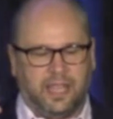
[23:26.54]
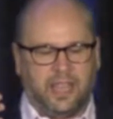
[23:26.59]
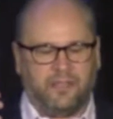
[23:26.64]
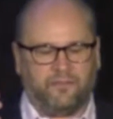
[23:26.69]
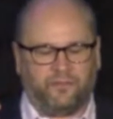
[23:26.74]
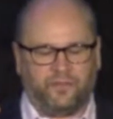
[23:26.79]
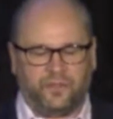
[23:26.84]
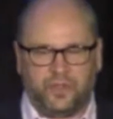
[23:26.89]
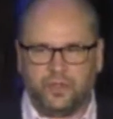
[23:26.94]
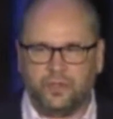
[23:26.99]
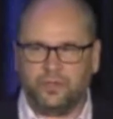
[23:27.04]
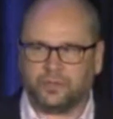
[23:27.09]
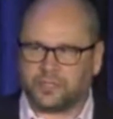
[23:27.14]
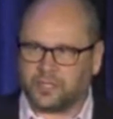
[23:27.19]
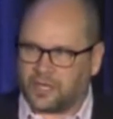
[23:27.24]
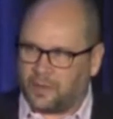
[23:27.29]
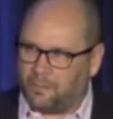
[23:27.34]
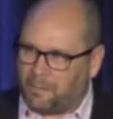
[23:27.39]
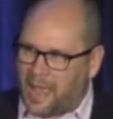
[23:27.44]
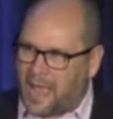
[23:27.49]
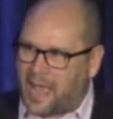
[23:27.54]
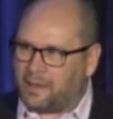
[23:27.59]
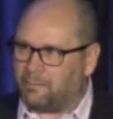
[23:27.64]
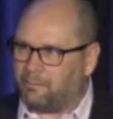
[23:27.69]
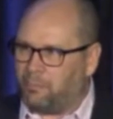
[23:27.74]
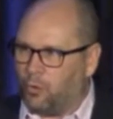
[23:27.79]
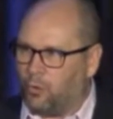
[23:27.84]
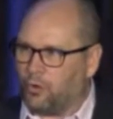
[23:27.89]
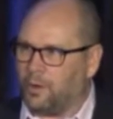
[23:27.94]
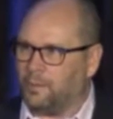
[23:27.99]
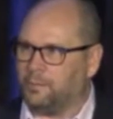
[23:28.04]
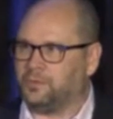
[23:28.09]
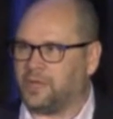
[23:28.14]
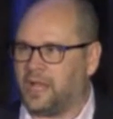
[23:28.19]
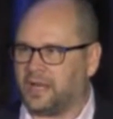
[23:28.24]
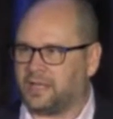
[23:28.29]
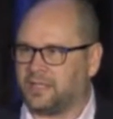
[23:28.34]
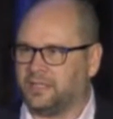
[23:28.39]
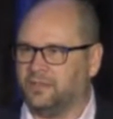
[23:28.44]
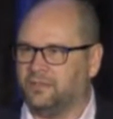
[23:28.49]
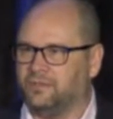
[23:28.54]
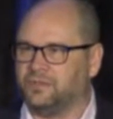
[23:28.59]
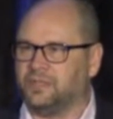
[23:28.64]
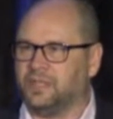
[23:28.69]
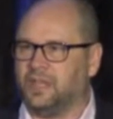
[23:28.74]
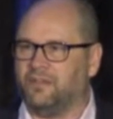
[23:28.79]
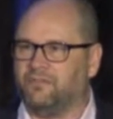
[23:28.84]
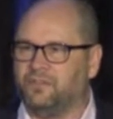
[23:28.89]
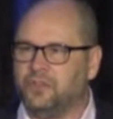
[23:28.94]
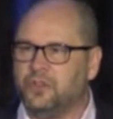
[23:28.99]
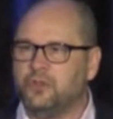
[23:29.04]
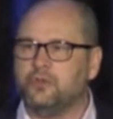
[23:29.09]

to combat poor objectives, if